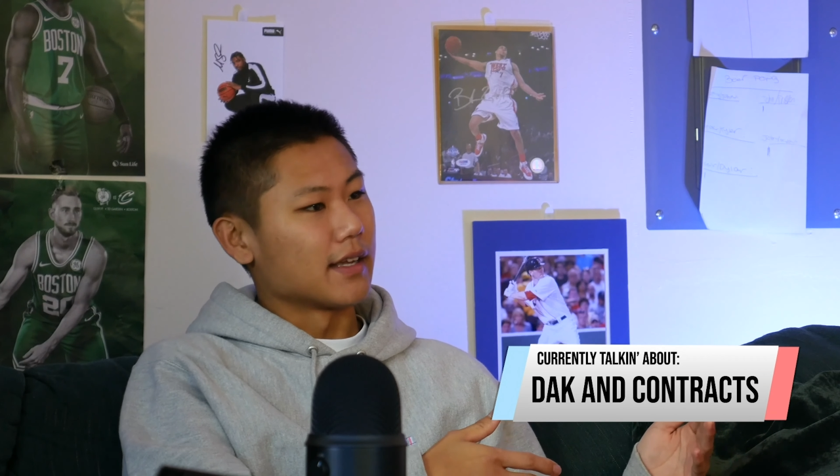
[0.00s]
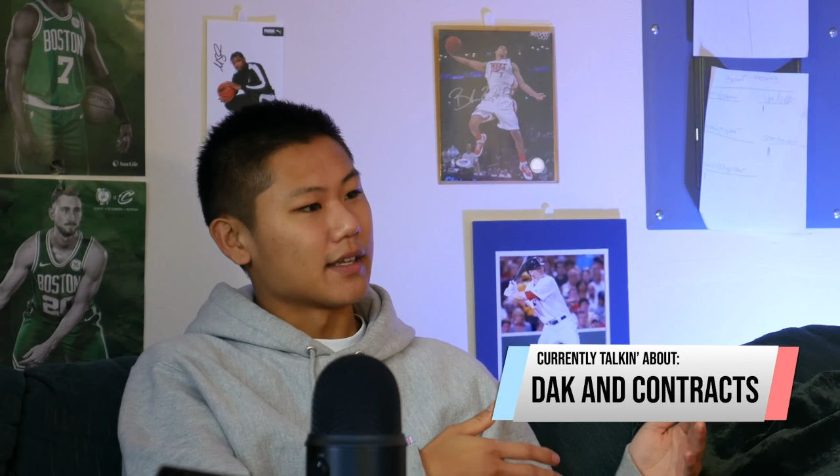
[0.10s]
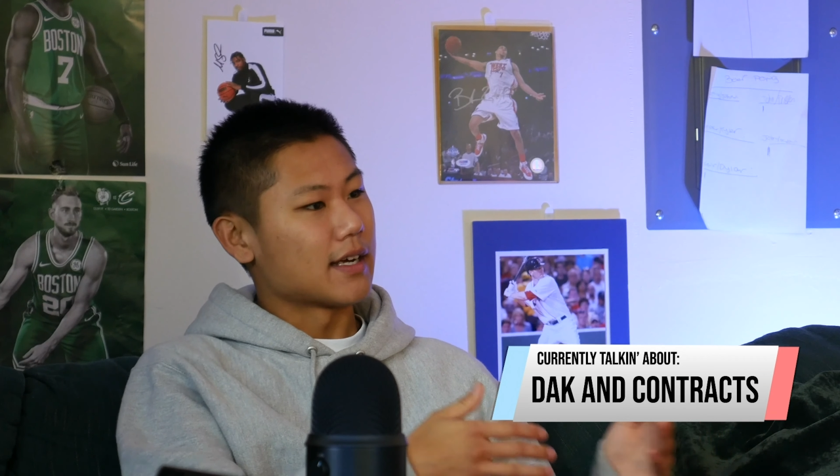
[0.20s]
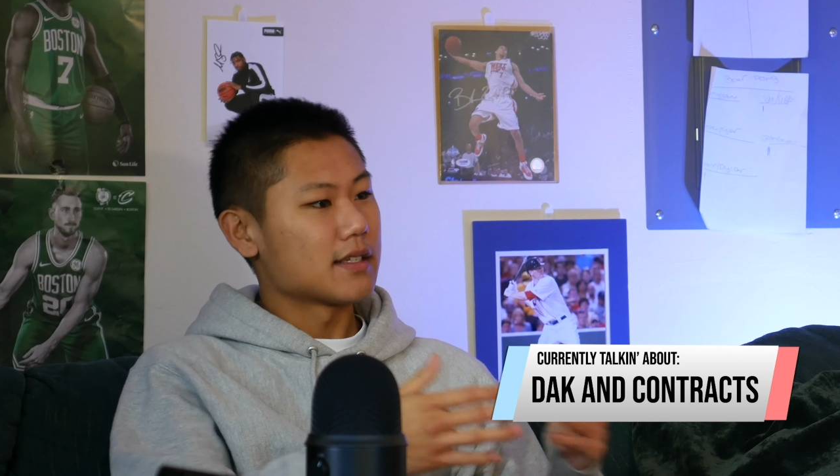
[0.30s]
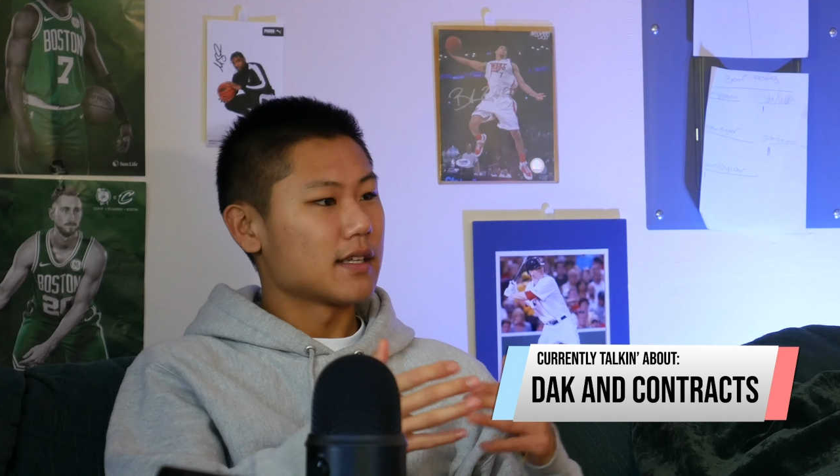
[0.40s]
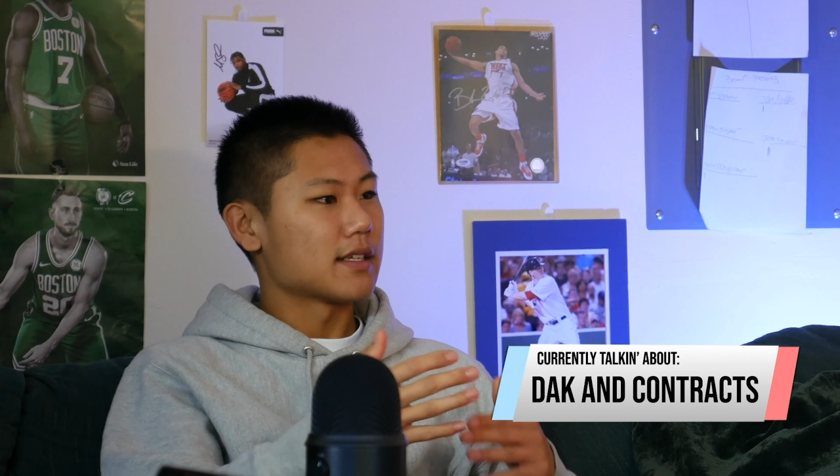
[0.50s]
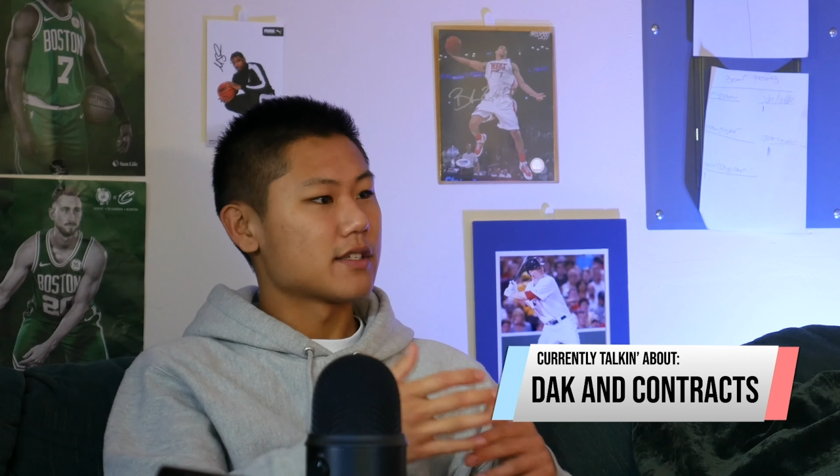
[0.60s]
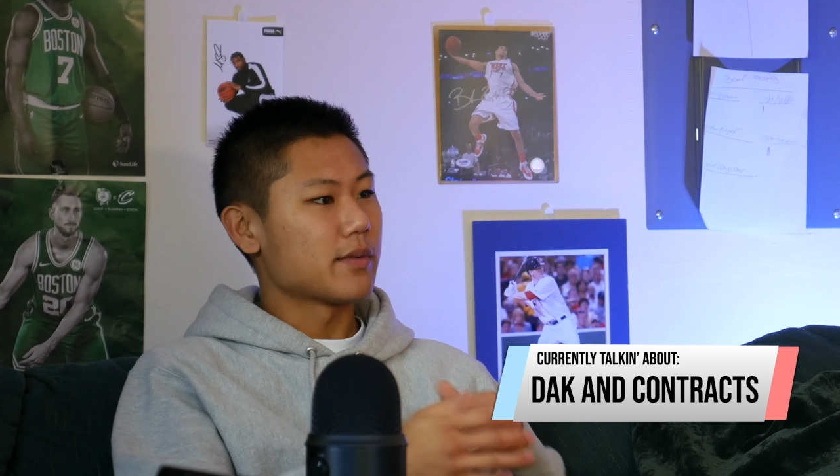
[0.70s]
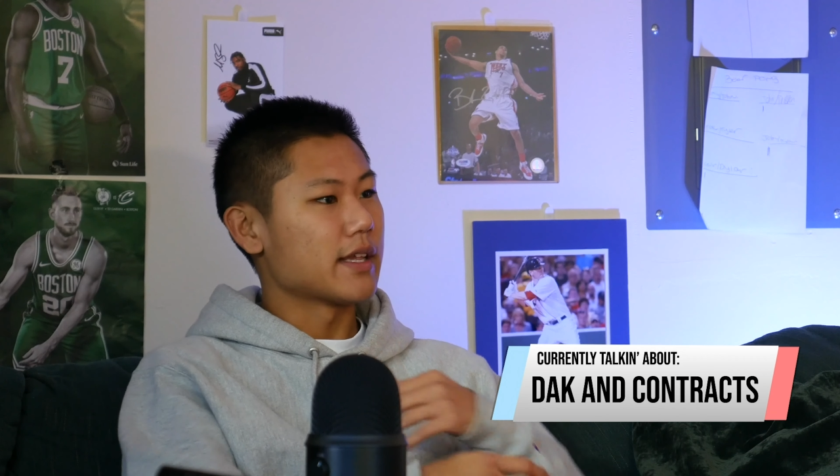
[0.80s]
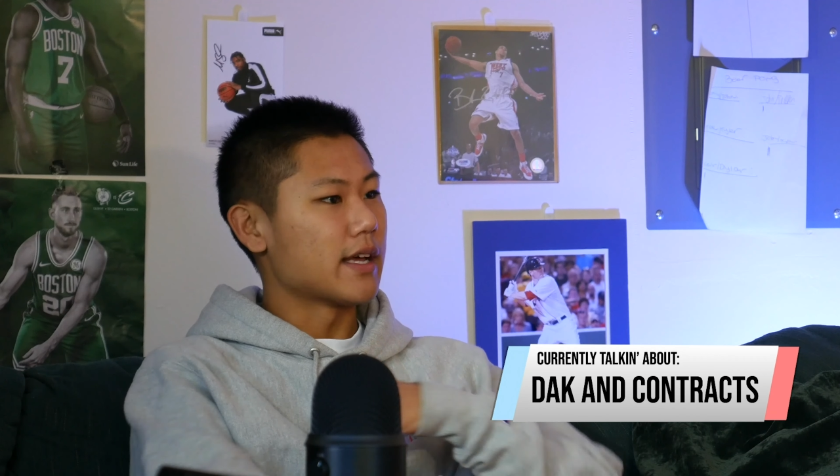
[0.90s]

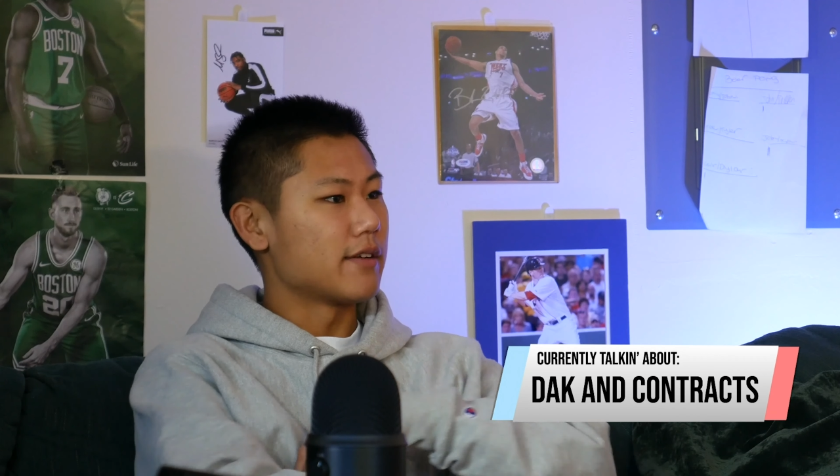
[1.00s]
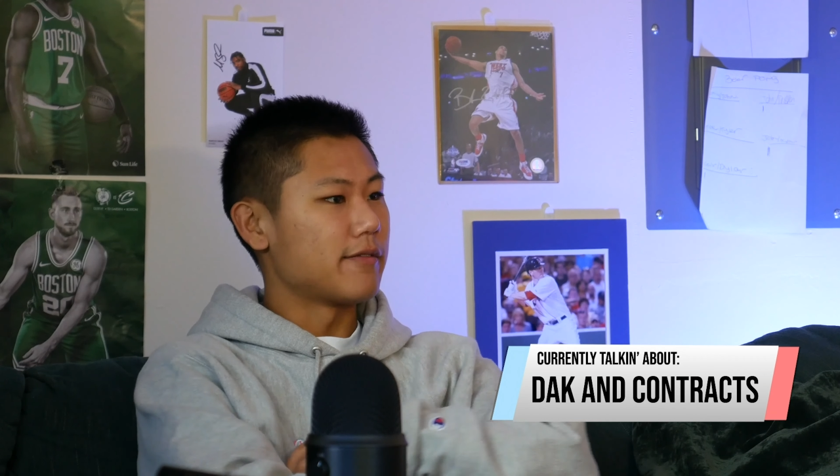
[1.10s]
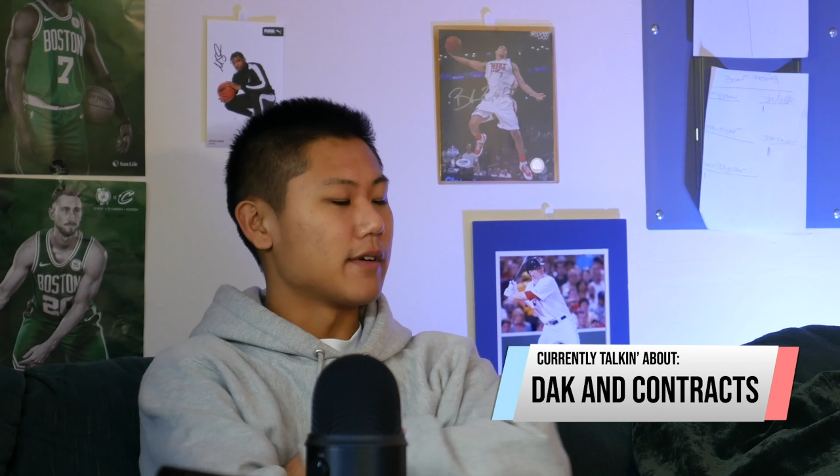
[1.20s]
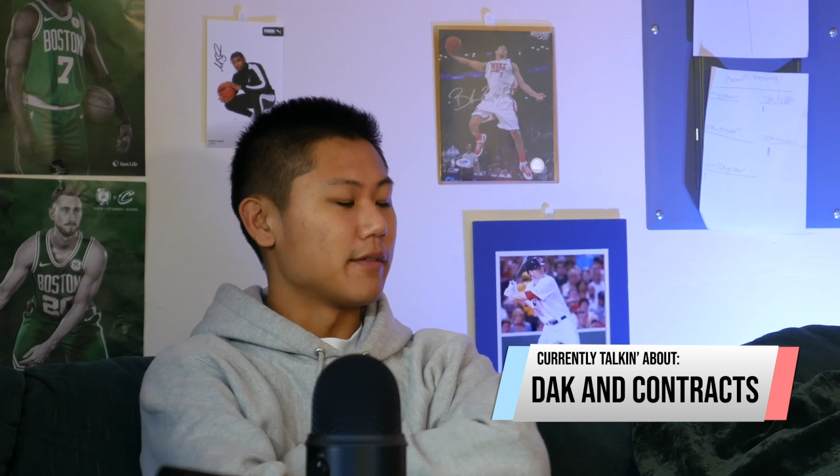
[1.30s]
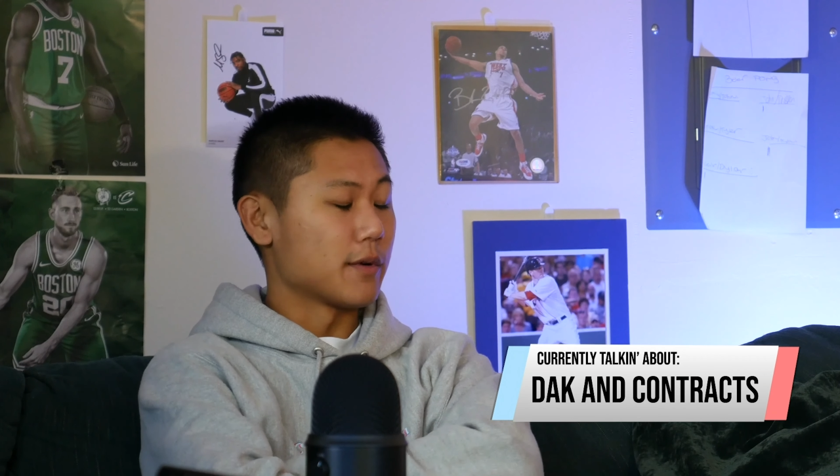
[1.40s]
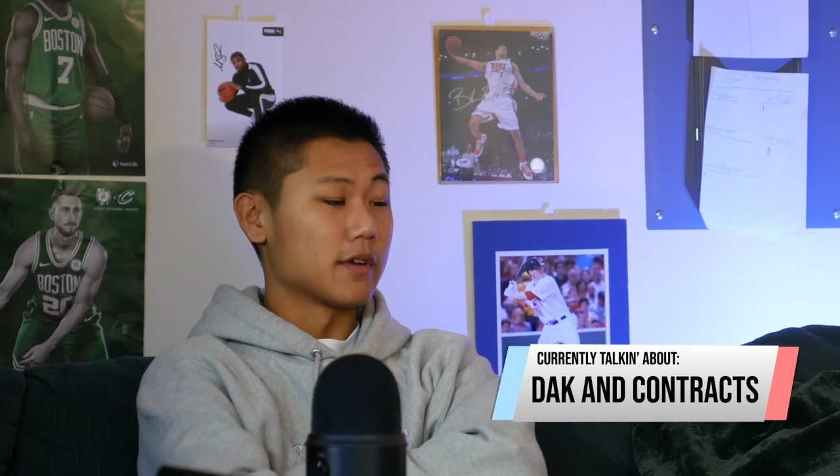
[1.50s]
That's the way the NFL,